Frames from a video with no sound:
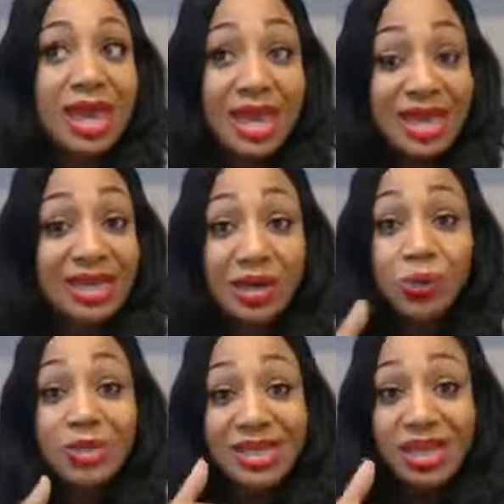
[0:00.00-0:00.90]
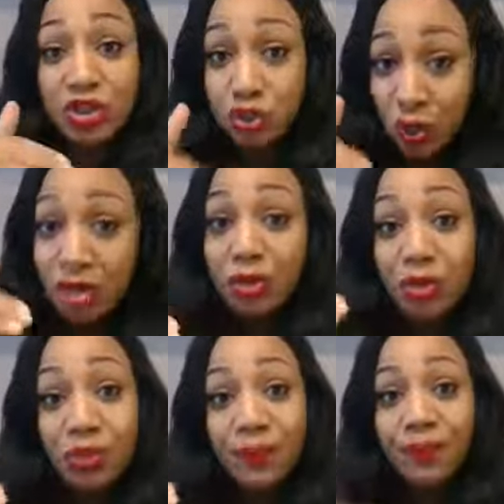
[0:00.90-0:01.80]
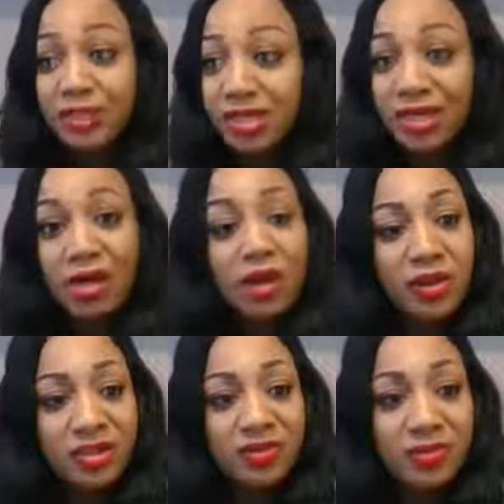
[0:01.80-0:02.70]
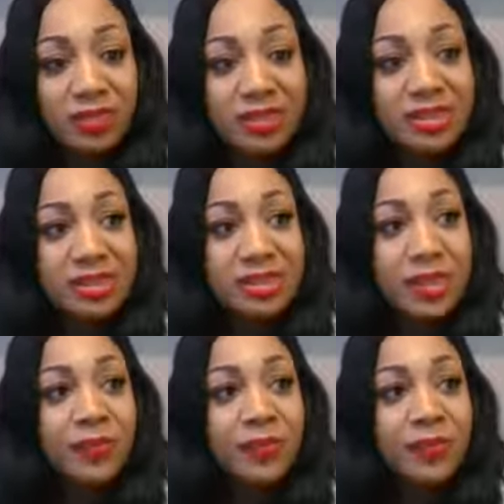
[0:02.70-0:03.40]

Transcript: and it was a struggle to get all these different places,